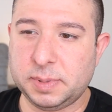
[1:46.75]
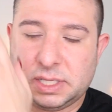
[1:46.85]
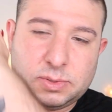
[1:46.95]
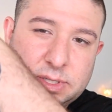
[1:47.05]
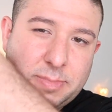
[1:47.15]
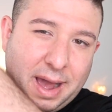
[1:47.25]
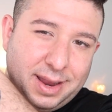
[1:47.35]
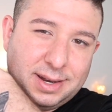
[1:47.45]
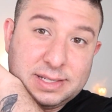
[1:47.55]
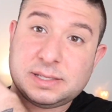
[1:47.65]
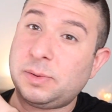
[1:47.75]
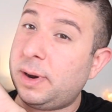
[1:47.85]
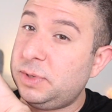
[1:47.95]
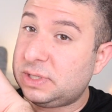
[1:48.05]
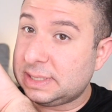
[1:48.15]
but this one's mine. This is the one
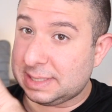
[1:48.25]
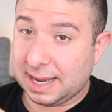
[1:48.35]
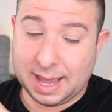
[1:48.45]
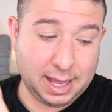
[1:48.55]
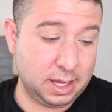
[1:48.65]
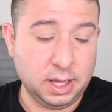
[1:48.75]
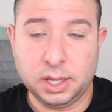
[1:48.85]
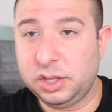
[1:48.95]
I'm using today.